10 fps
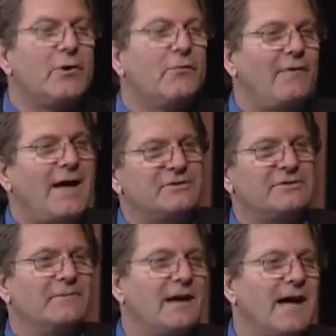
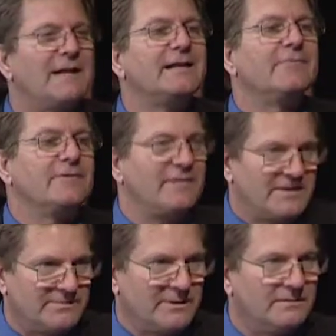old-fashioned idea of
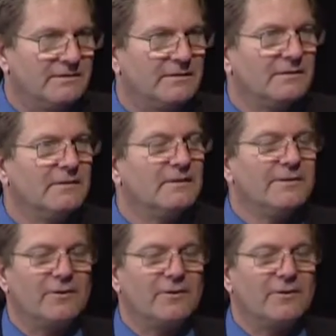investment. What's that?